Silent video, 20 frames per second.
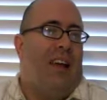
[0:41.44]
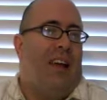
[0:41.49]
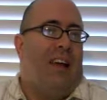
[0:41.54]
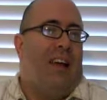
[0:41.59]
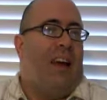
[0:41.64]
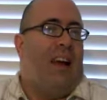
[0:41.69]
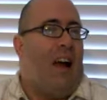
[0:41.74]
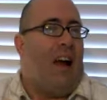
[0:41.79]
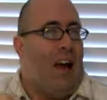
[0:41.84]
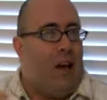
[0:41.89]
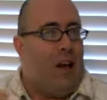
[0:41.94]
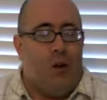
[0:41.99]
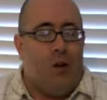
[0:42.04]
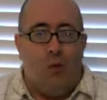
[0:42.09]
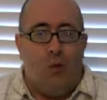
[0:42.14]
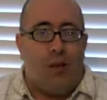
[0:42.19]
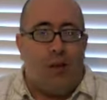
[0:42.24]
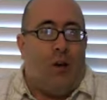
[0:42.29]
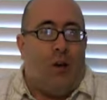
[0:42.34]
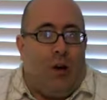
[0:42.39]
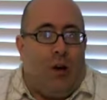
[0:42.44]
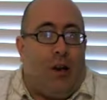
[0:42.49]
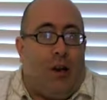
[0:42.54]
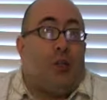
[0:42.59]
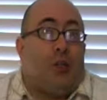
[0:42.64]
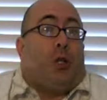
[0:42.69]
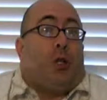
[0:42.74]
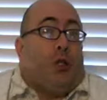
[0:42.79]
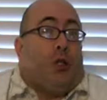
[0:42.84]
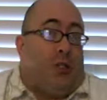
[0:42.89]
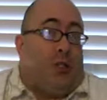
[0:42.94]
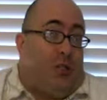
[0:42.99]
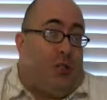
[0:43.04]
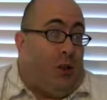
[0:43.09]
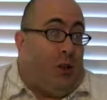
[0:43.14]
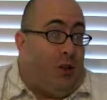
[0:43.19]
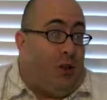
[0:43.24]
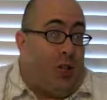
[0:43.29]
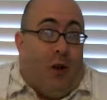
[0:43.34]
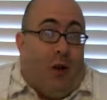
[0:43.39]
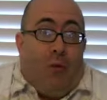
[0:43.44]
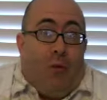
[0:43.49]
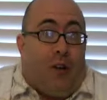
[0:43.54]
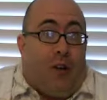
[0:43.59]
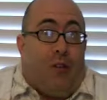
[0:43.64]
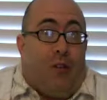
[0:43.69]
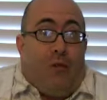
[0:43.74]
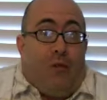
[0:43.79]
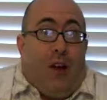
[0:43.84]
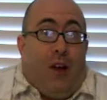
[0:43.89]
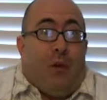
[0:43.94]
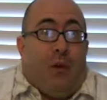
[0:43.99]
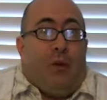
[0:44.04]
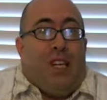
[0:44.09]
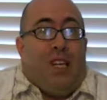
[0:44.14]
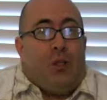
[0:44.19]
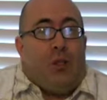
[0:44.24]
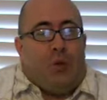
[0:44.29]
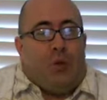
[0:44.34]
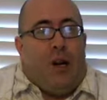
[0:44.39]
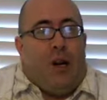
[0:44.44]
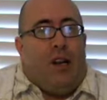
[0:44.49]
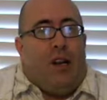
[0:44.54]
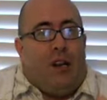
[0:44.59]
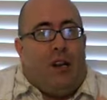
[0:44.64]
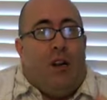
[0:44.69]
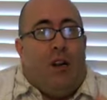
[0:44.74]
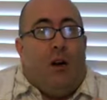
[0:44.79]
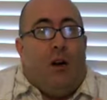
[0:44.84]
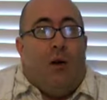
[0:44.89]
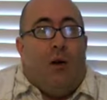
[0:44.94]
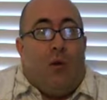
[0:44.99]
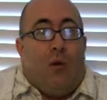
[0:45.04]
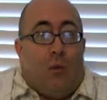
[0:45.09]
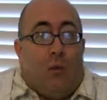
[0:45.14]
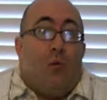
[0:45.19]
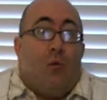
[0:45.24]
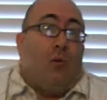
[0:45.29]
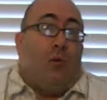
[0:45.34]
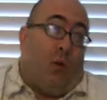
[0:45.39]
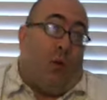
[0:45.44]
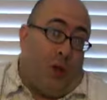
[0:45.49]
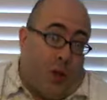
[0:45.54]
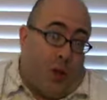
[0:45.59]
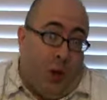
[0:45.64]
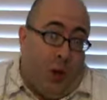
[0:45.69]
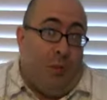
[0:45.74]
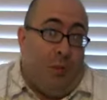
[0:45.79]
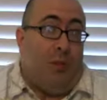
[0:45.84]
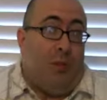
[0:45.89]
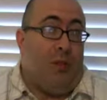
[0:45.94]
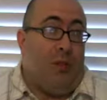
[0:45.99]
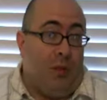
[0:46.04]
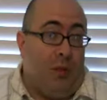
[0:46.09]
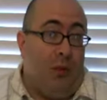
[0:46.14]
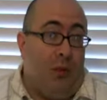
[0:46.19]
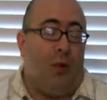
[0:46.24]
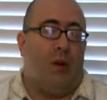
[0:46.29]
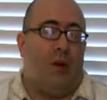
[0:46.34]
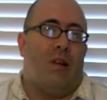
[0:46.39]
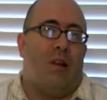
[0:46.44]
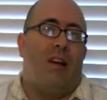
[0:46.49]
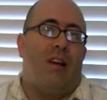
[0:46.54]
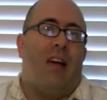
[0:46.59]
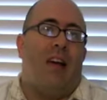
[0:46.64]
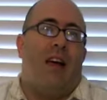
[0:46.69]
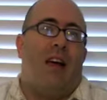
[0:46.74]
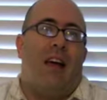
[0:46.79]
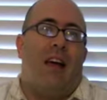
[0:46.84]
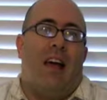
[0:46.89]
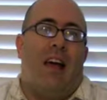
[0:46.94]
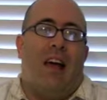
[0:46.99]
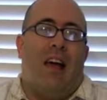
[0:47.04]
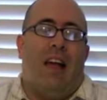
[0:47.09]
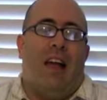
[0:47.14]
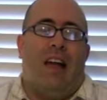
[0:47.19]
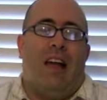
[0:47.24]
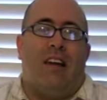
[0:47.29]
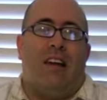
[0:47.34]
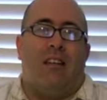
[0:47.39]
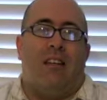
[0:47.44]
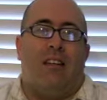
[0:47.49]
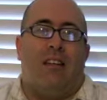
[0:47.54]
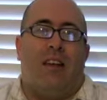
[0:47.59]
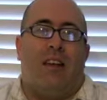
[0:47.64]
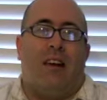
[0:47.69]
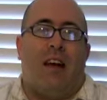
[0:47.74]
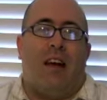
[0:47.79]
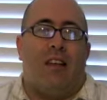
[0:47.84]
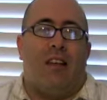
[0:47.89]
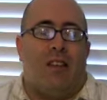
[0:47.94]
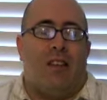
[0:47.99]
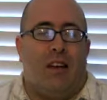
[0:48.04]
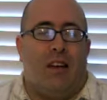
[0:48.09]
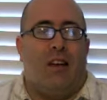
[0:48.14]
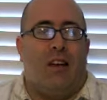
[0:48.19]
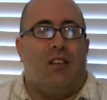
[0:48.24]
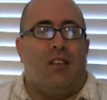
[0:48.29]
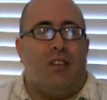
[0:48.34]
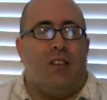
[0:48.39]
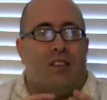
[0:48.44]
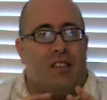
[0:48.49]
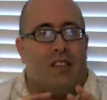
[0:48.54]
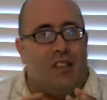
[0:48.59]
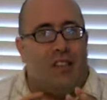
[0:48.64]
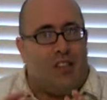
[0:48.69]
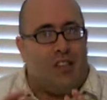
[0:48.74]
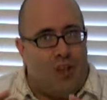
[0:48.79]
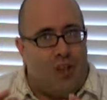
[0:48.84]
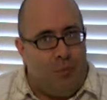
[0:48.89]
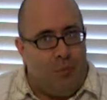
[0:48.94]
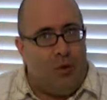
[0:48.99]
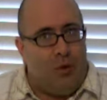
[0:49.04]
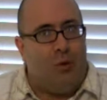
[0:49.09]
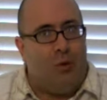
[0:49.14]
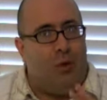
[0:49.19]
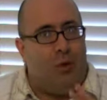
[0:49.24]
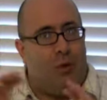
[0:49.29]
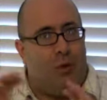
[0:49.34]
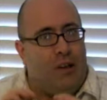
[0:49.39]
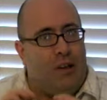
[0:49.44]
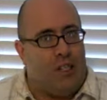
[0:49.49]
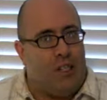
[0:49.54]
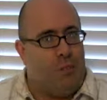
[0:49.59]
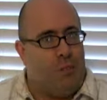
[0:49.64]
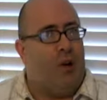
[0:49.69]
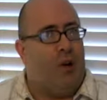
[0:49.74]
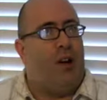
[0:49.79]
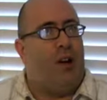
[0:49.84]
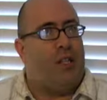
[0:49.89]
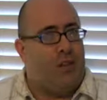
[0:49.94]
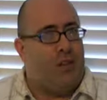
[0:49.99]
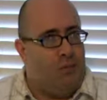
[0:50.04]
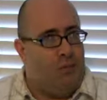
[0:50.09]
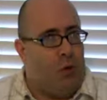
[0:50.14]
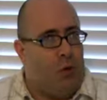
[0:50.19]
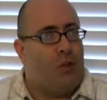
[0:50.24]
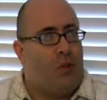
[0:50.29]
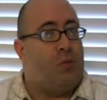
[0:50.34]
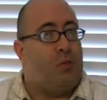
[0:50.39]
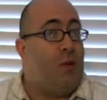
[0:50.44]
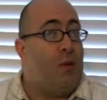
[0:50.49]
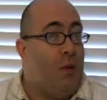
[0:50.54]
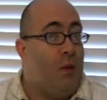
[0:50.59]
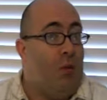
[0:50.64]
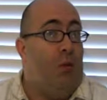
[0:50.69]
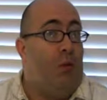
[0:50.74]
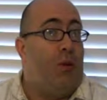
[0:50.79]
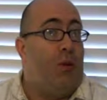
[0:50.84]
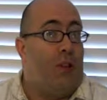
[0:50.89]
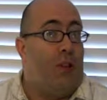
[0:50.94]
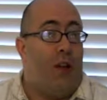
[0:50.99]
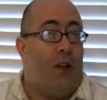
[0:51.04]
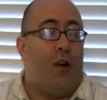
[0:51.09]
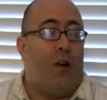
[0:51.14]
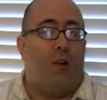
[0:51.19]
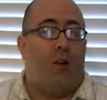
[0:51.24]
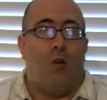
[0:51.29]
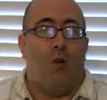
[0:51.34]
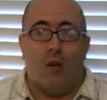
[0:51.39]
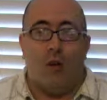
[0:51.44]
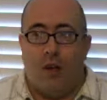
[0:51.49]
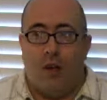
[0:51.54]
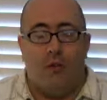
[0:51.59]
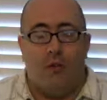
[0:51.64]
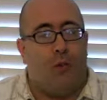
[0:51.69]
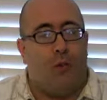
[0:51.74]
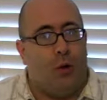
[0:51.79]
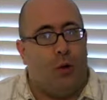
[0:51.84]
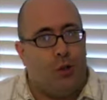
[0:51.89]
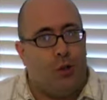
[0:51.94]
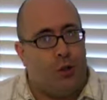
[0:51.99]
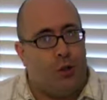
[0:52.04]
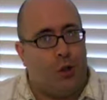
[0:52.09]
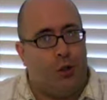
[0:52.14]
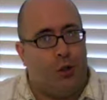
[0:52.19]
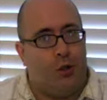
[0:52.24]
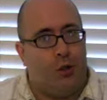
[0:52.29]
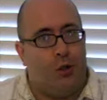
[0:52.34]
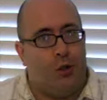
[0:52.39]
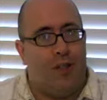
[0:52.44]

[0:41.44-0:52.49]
I went on a church search. I wanted to find a place where I could worship the Lord. And I think this is the typical experience of most people when they are looking for a church.